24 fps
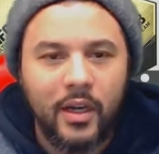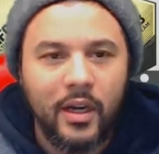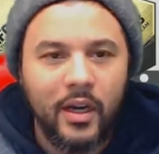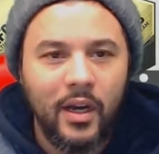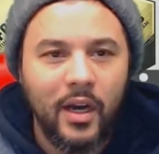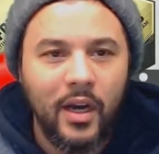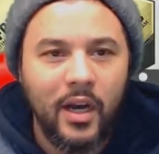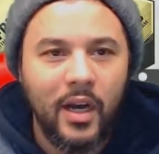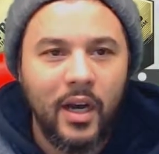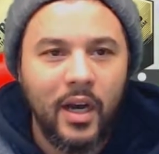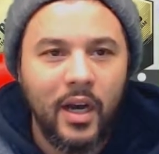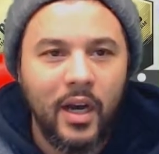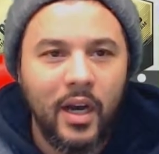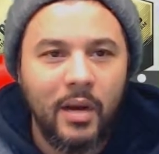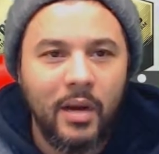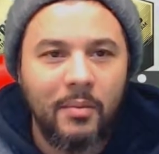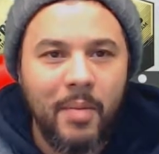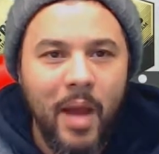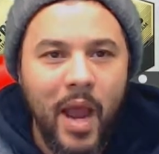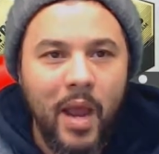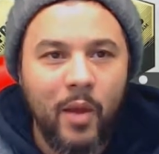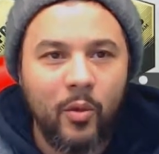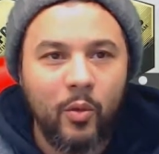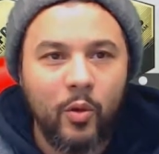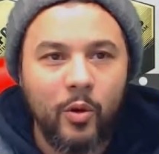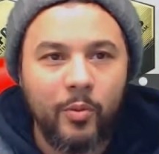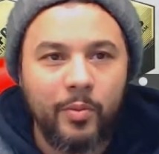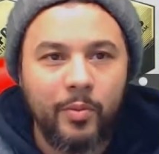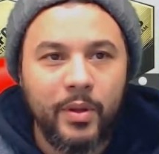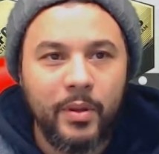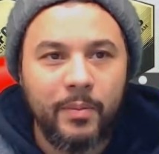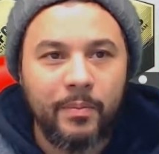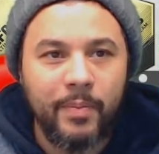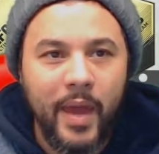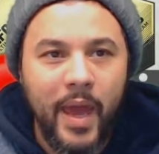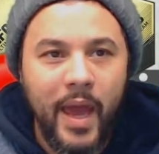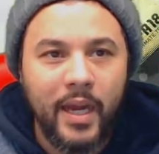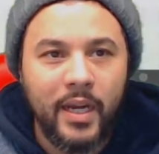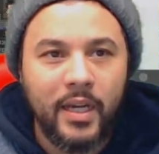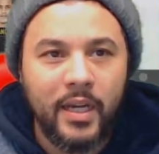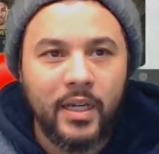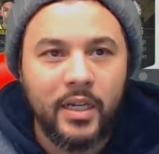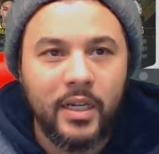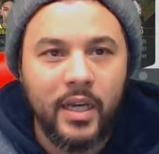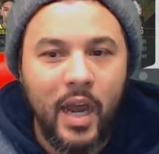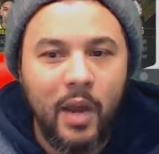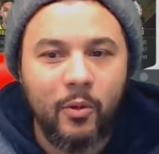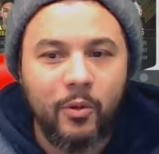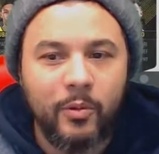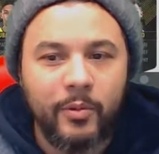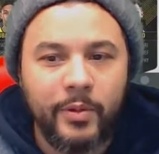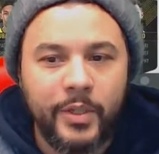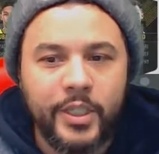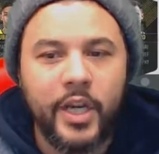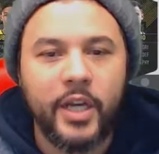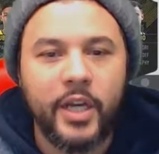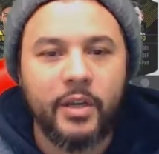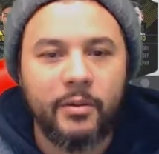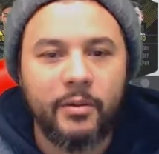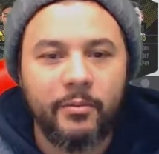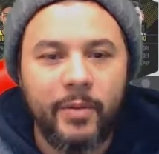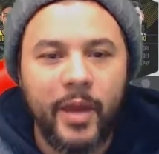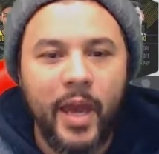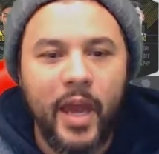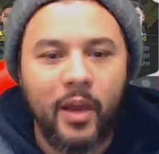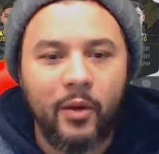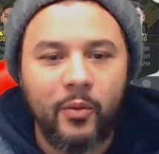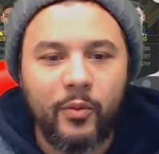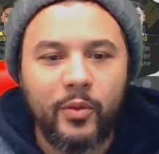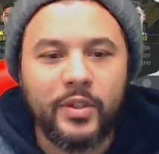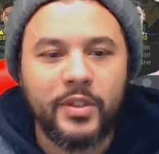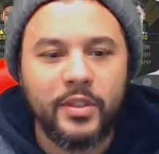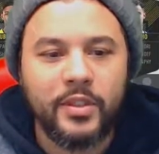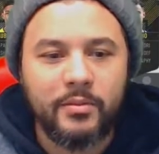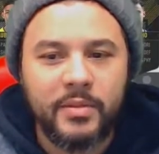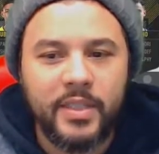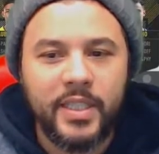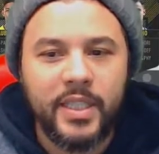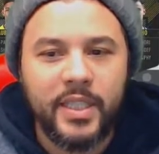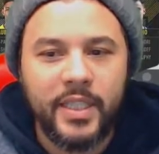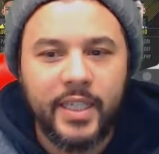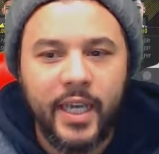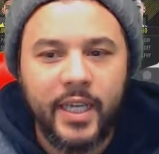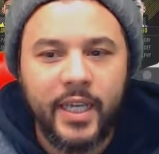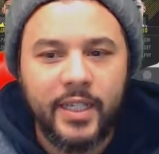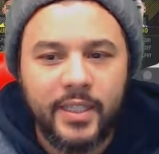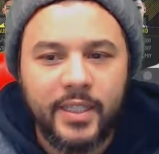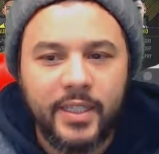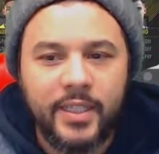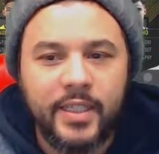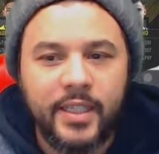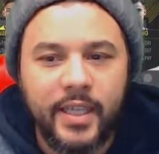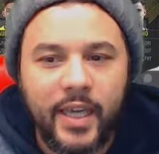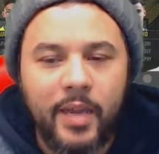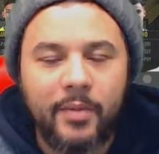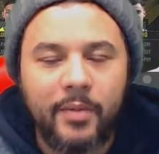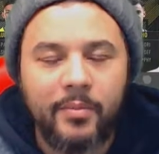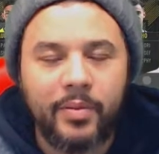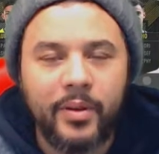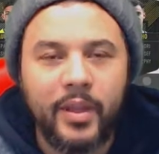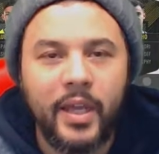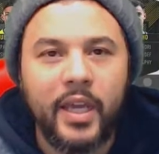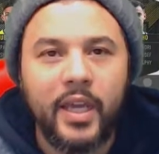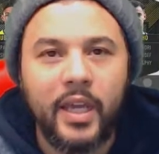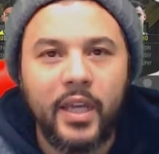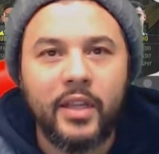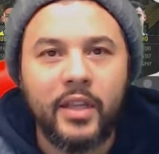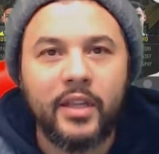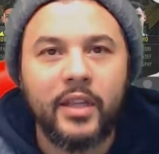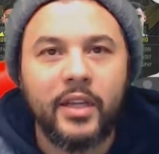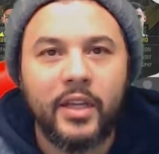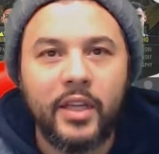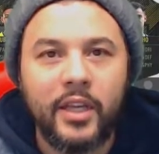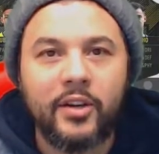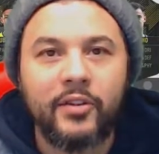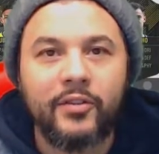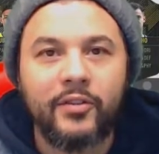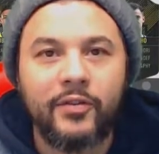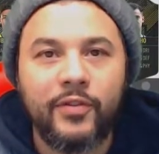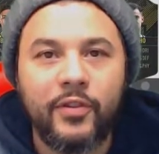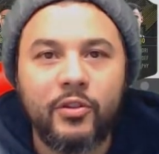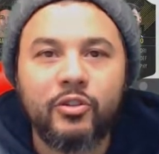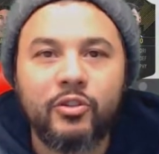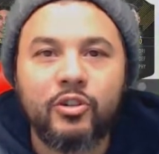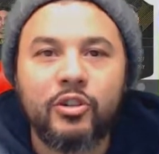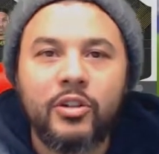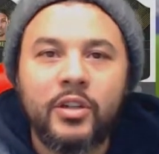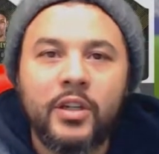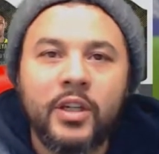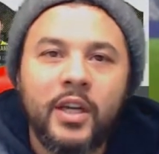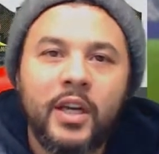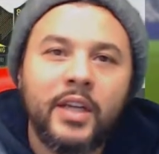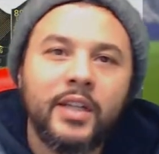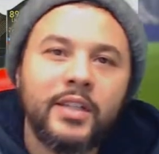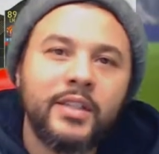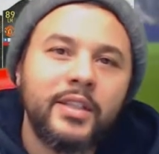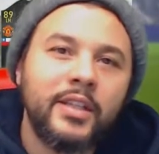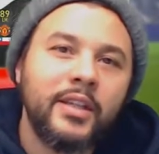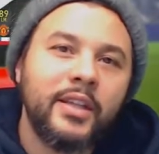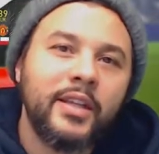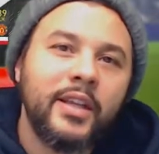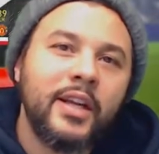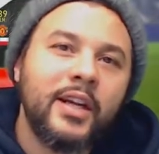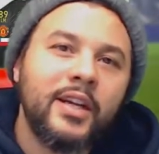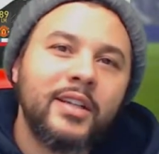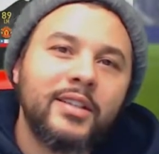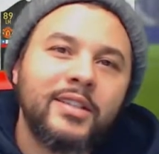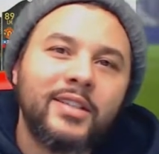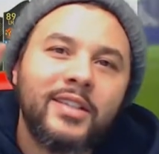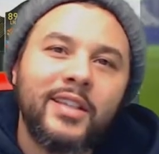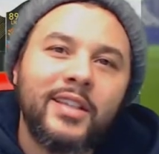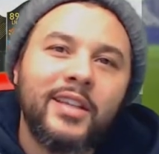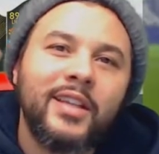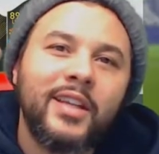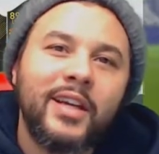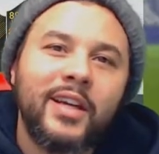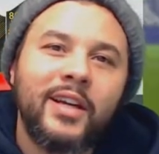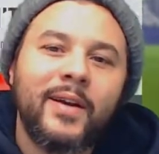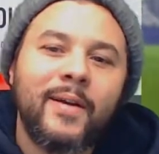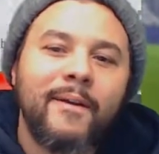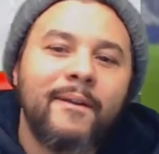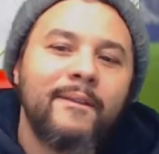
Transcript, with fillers: Um, I will be back. I will be checking back with some DKT gameplay in the near future. Till then, I'll see you there.